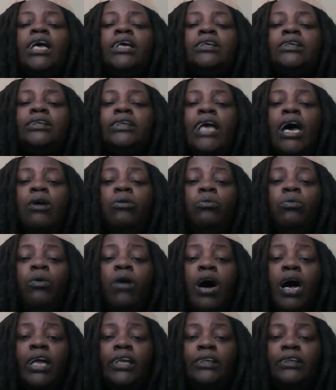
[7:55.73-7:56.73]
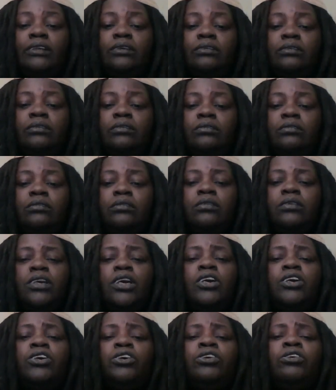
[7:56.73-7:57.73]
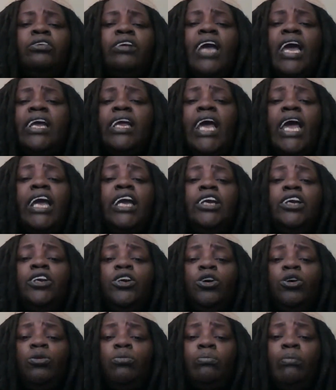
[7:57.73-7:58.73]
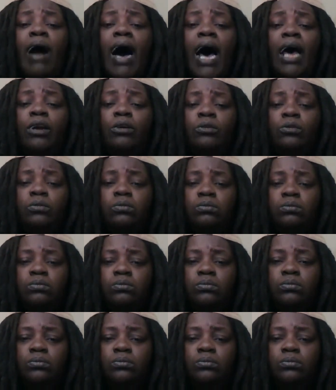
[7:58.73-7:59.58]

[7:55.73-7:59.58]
Step 1, create a you model.